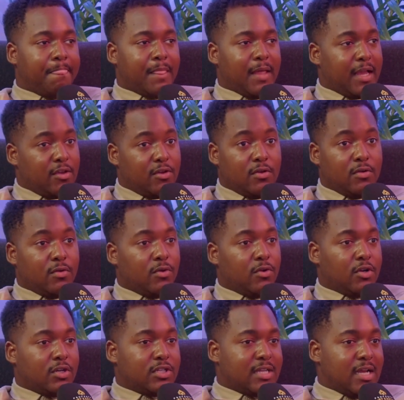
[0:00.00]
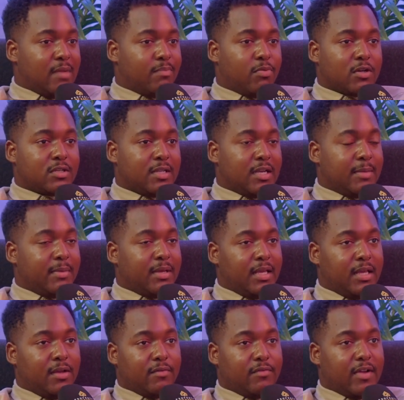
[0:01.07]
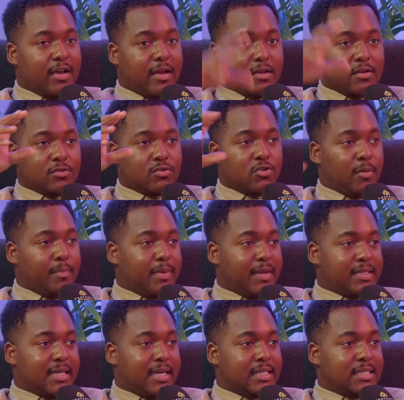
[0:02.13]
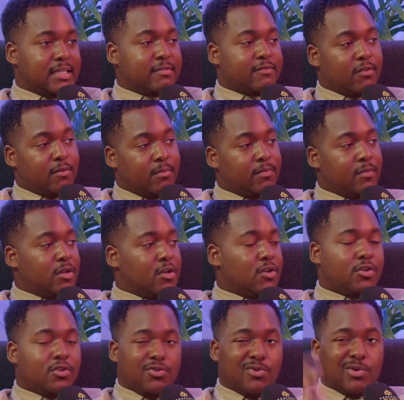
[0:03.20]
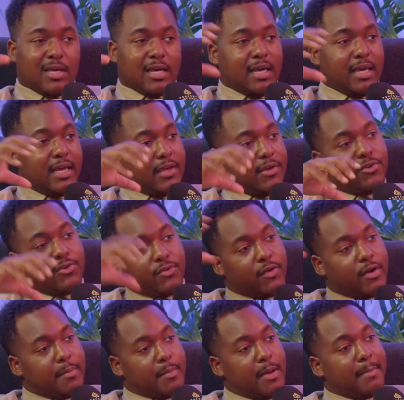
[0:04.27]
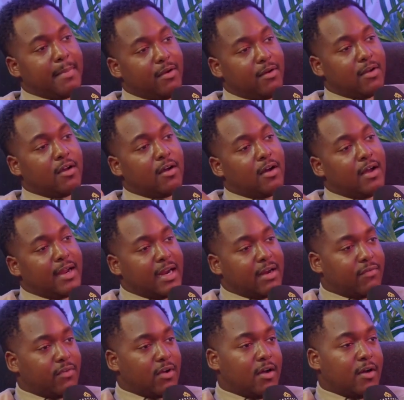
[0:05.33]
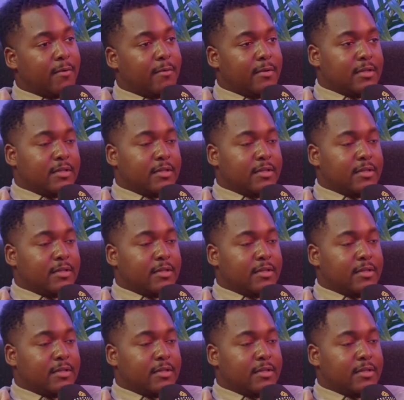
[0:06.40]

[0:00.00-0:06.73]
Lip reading: And you're just at the proximity of like top executives from UK, Europe, America, and Africa.